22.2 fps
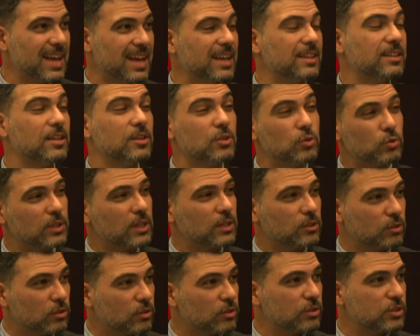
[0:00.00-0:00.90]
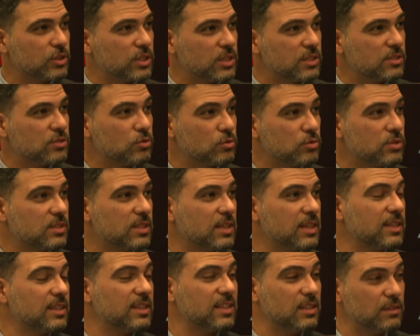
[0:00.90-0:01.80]
the new technologies used
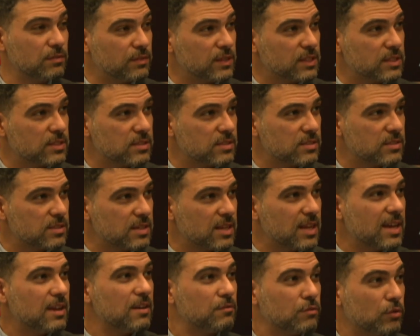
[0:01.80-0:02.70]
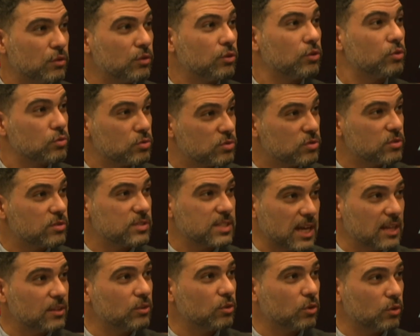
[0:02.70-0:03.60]
in defense for users
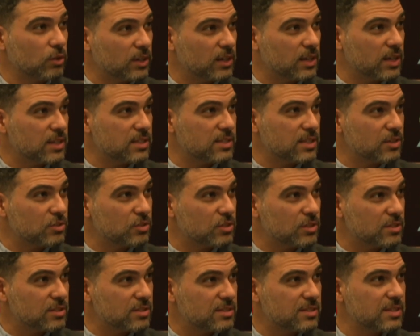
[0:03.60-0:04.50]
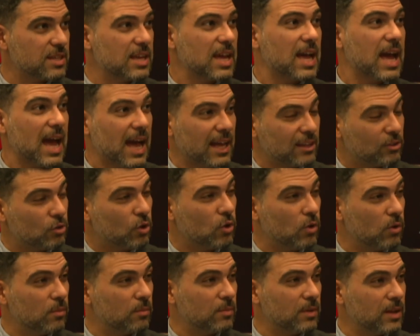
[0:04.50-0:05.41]
and organizations at
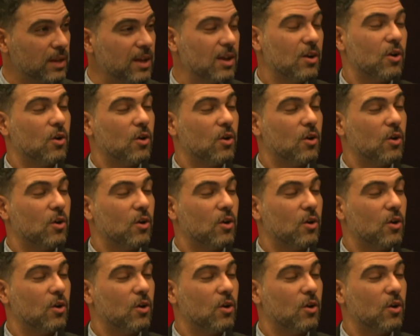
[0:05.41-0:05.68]
home